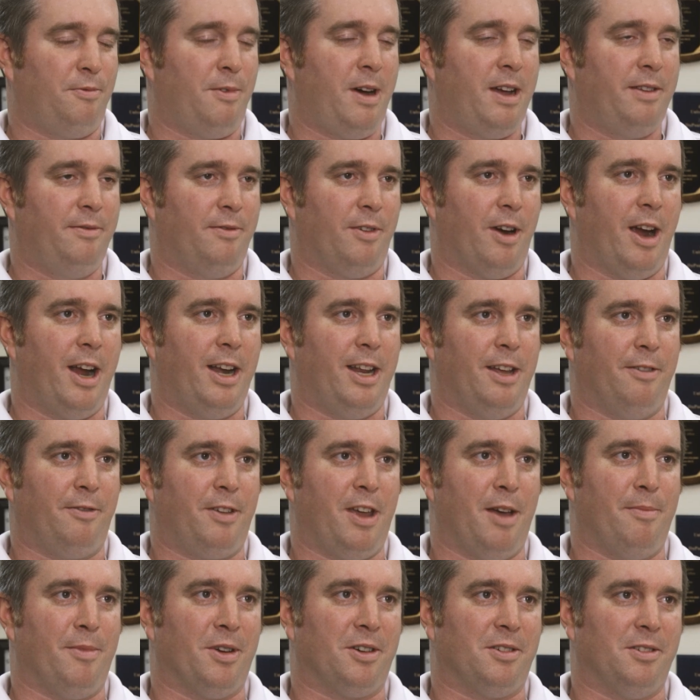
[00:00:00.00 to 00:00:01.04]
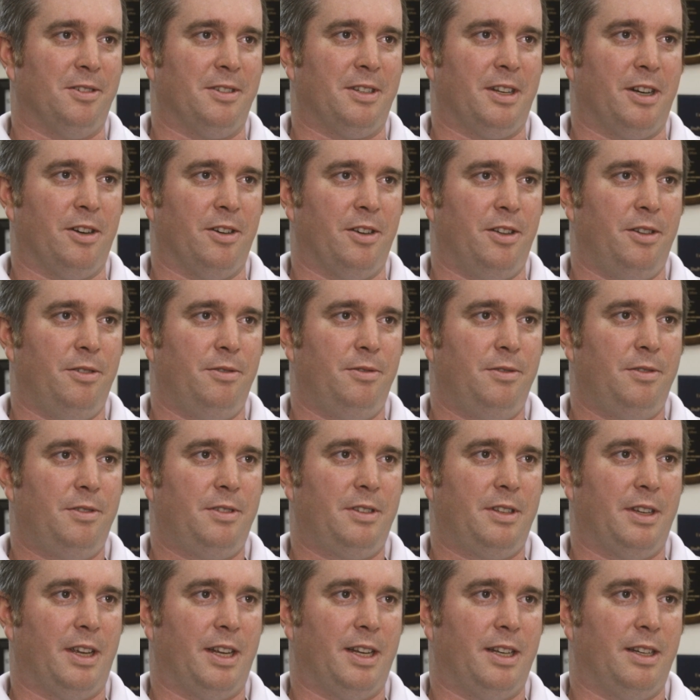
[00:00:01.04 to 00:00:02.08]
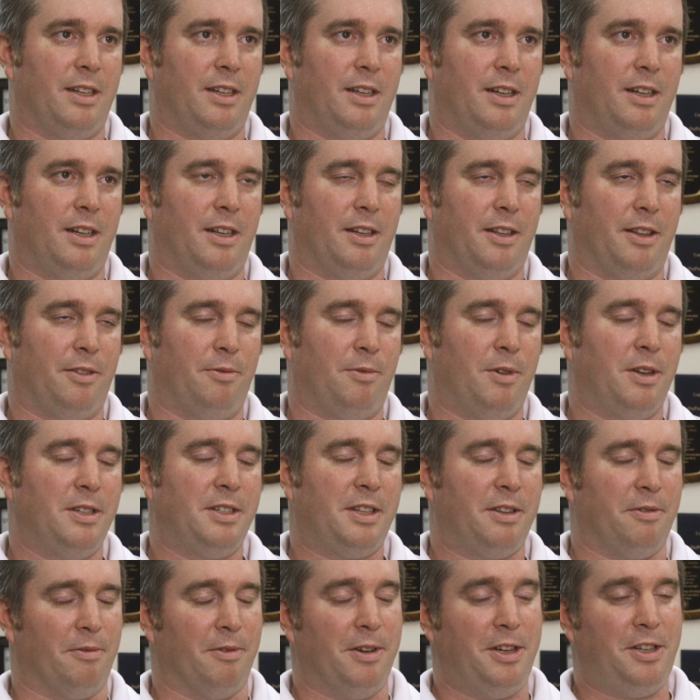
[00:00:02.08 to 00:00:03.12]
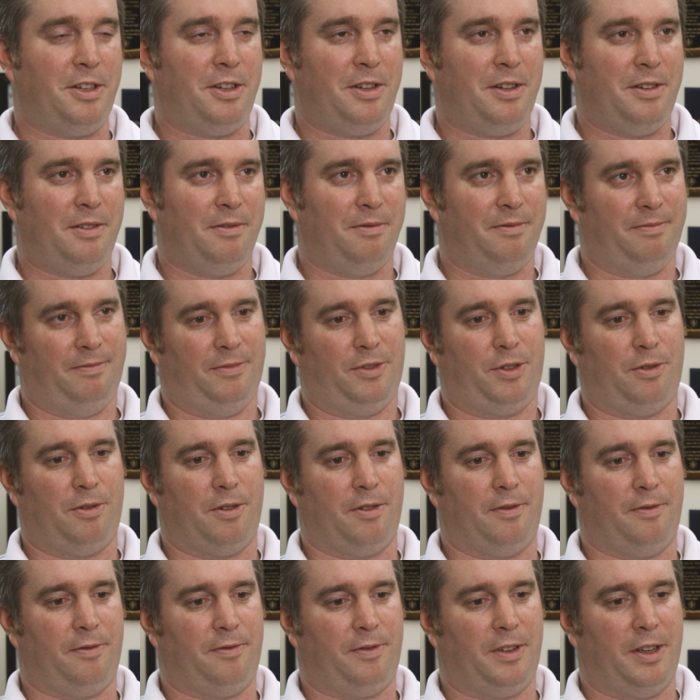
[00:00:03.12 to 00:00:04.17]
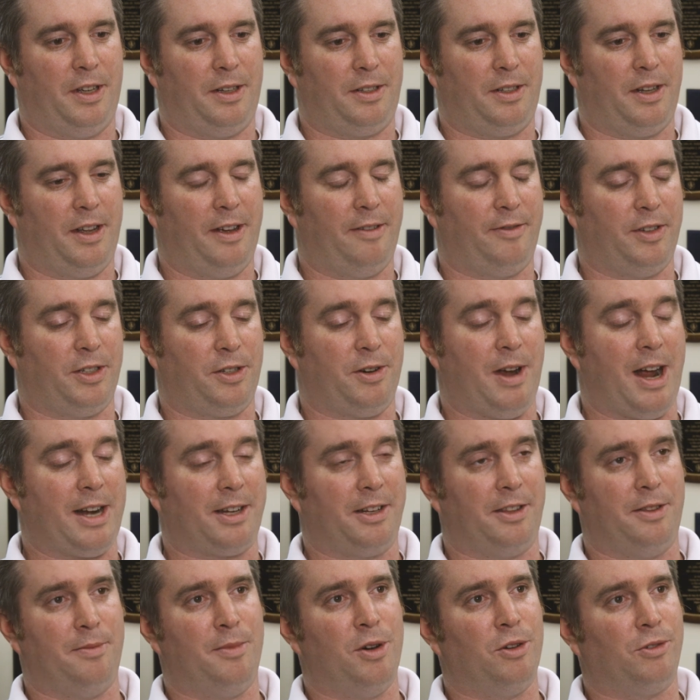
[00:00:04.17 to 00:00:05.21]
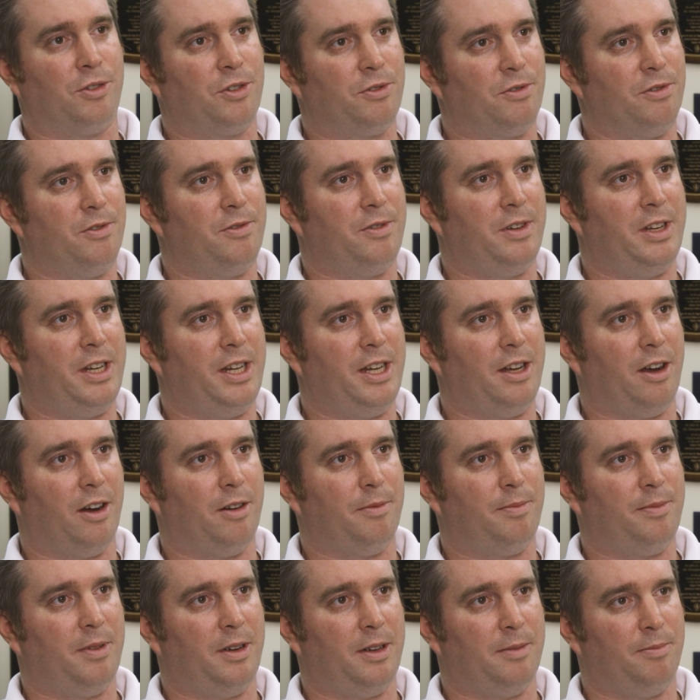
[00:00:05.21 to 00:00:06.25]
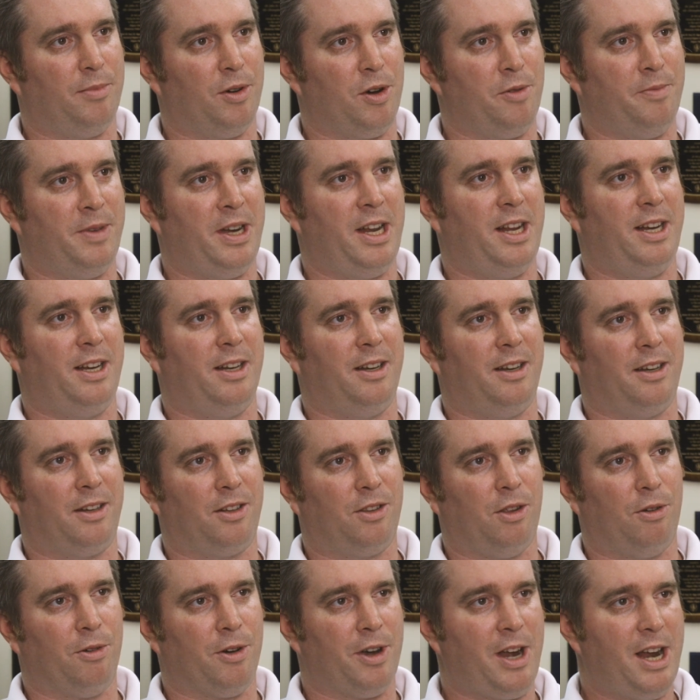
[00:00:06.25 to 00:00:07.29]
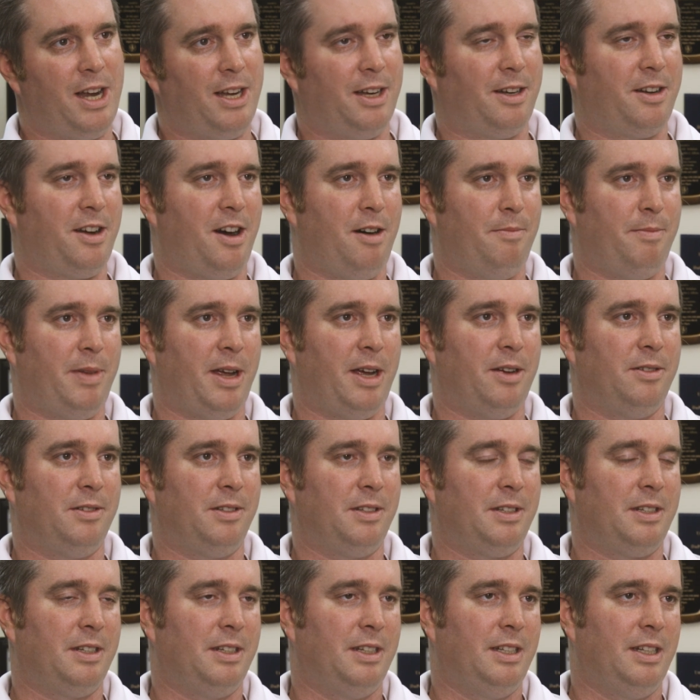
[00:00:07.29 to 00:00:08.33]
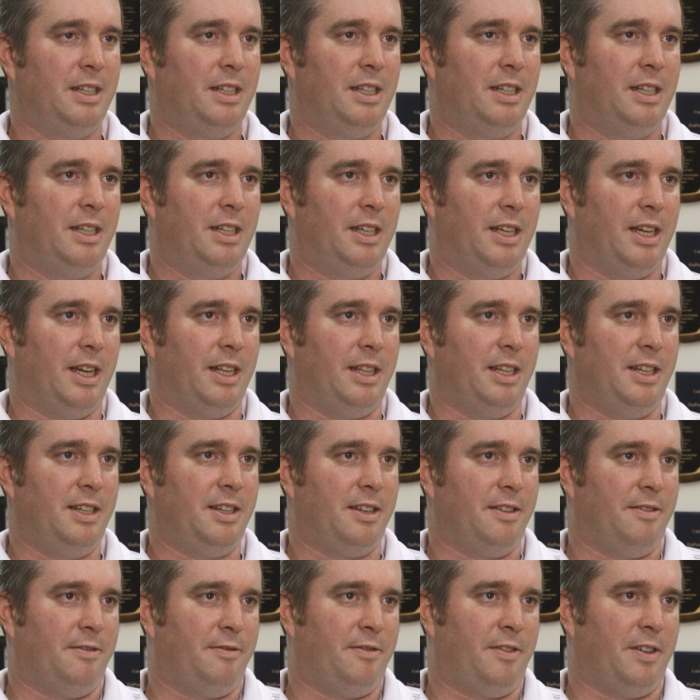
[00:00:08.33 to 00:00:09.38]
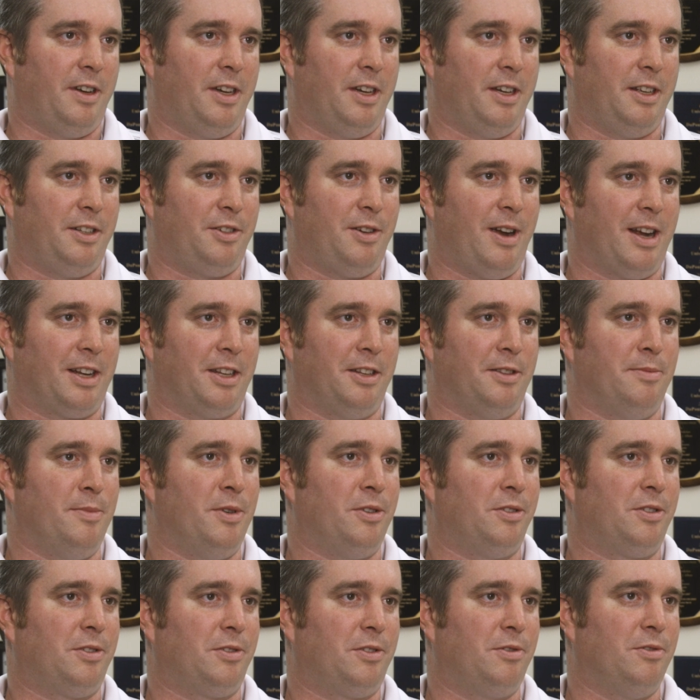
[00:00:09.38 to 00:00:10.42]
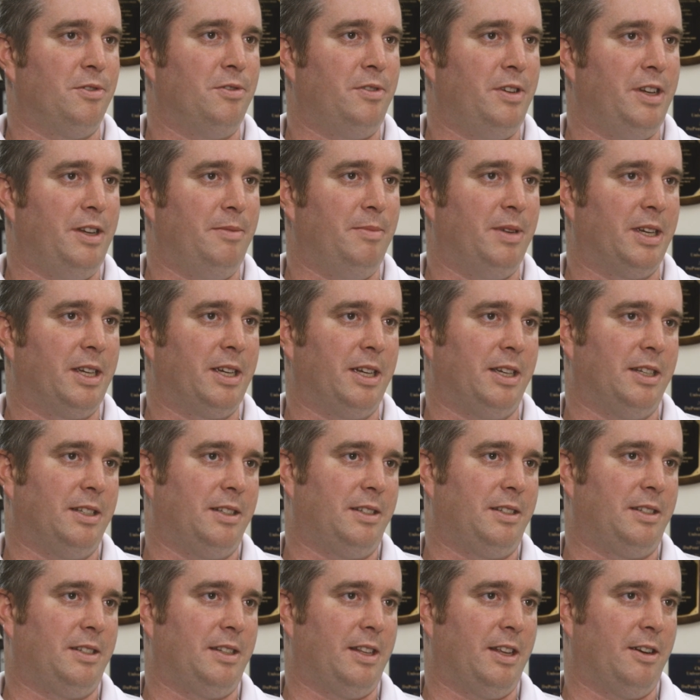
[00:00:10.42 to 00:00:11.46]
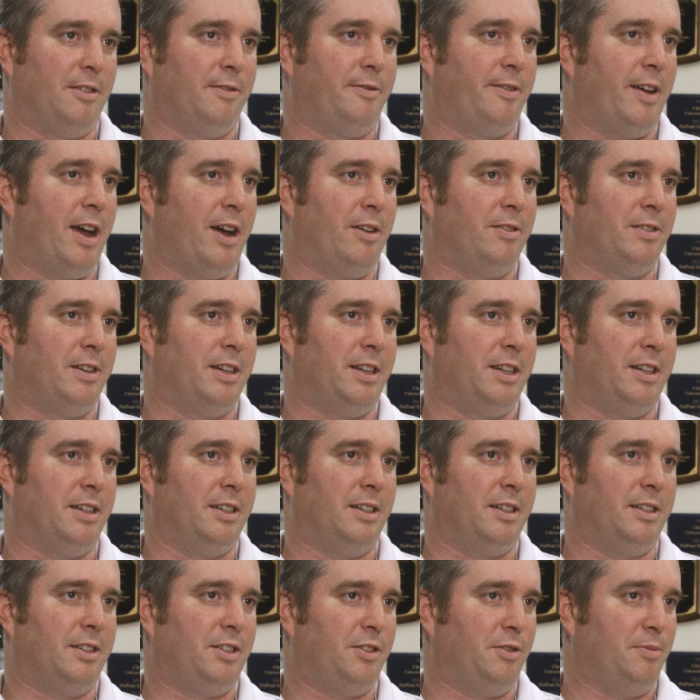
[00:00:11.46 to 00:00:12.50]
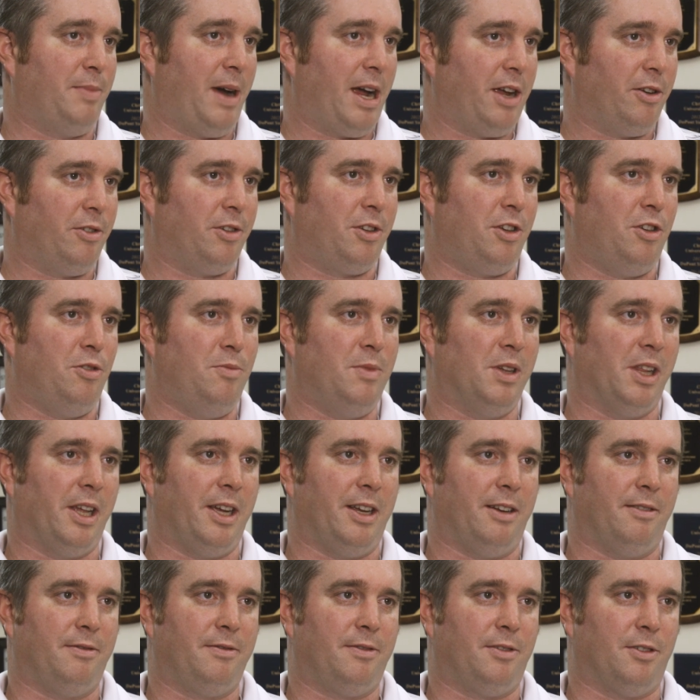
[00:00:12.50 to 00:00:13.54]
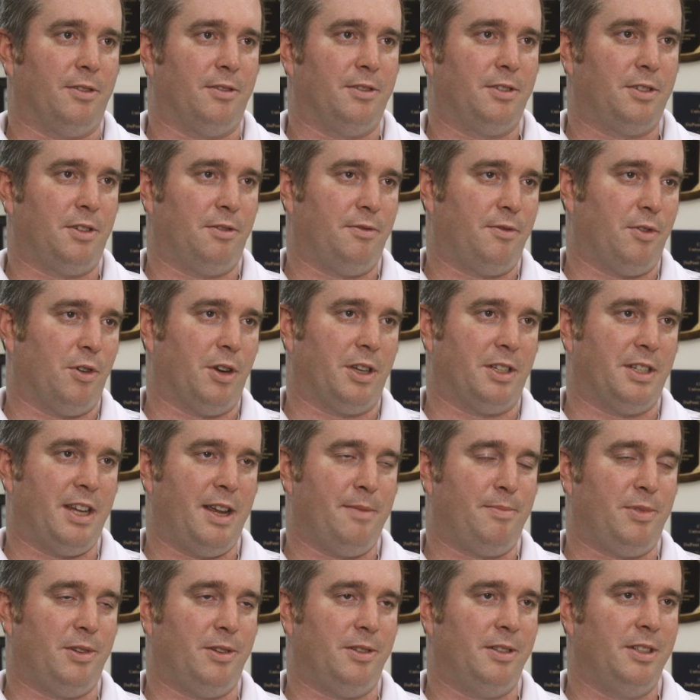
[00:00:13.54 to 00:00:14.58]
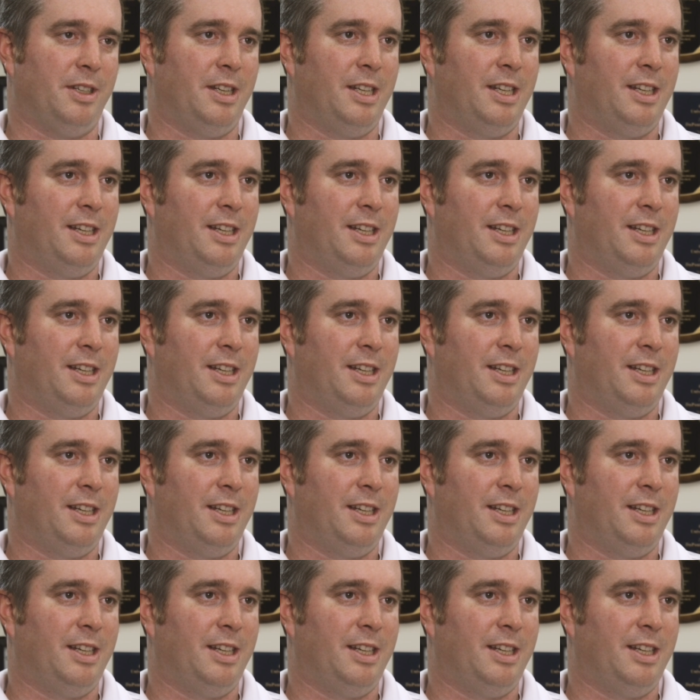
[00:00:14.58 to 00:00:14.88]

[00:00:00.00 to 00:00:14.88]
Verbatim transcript: wide variety of chemicals that are used, and uh, the ones that reach sort of uh, have attracted the most scrutiny are uh, brominated and chlorinated compounds. And these have uh, attracted the most scrutiny because they're found in, to bioaccumulate. For, so for example,